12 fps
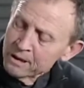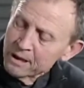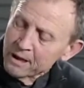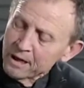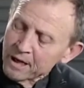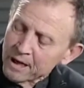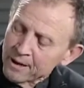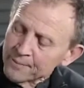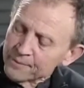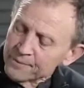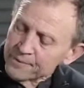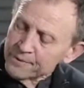
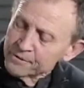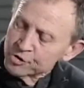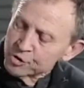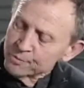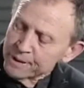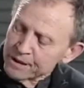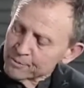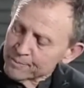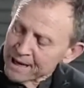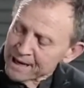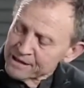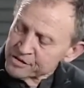the 2 meter
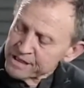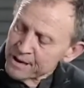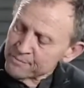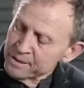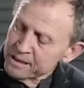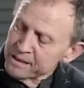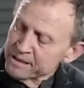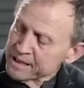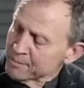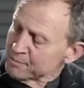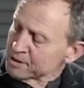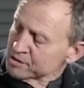bags, the MB,
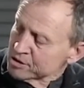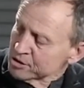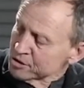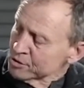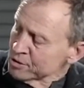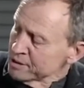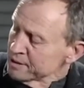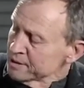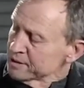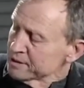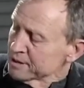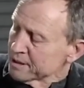
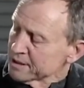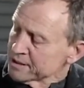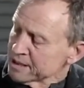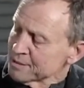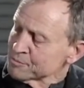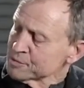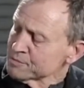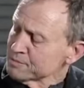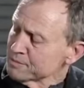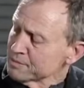the MB2, the